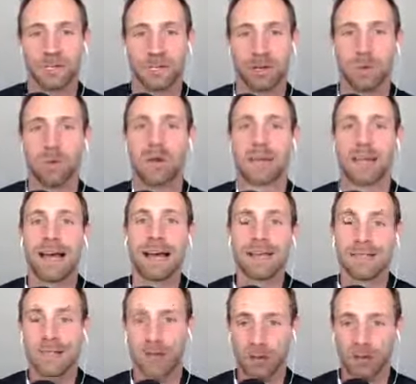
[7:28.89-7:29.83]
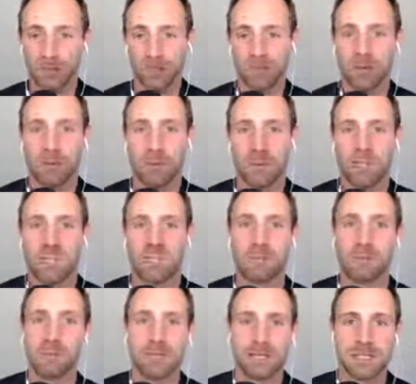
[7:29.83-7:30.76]
So what that tells me, when
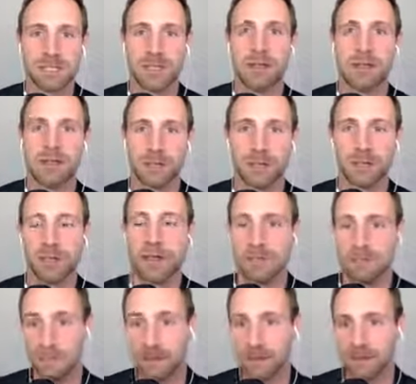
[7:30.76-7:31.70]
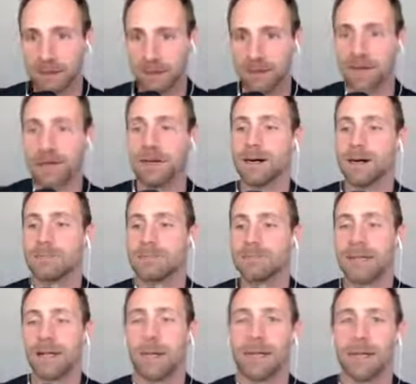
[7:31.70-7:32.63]
somebody's telling you that, Mike,
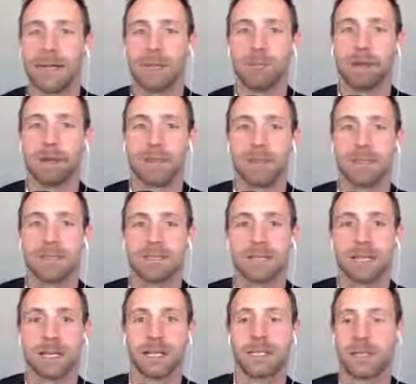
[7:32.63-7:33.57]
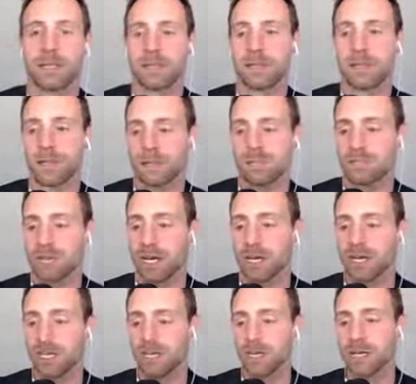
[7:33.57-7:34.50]
and anybody else that gets this
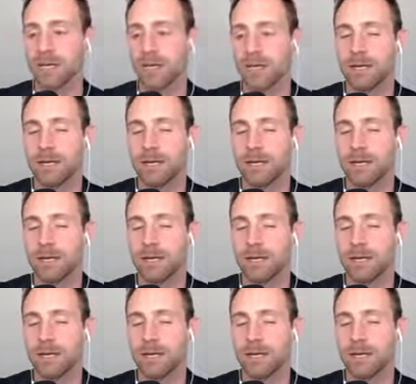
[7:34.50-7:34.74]
objection,